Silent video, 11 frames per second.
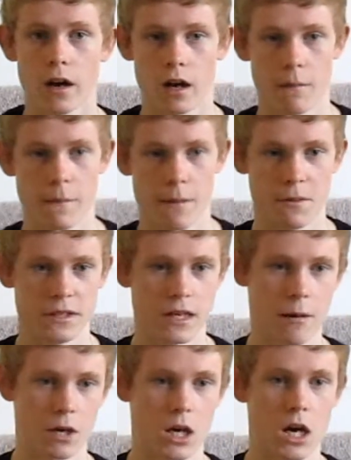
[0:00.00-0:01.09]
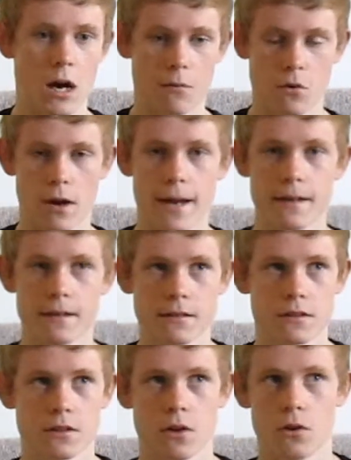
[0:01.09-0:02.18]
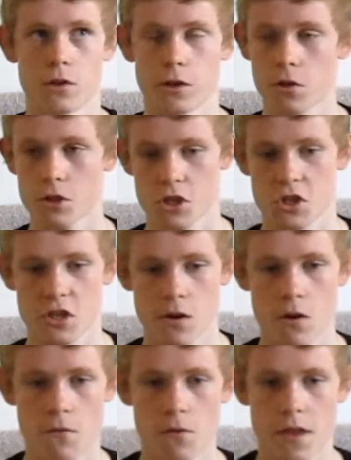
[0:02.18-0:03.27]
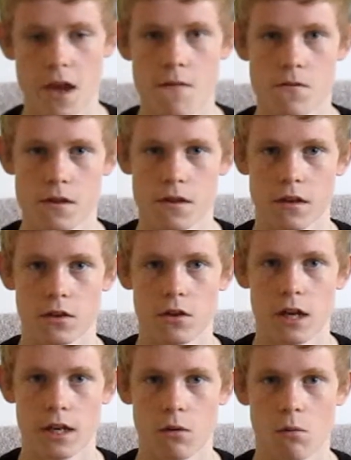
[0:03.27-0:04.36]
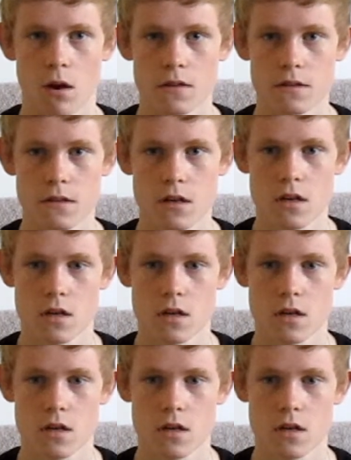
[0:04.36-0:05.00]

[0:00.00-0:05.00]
and being able to upgrade, so you're not just set off with everything you need at once,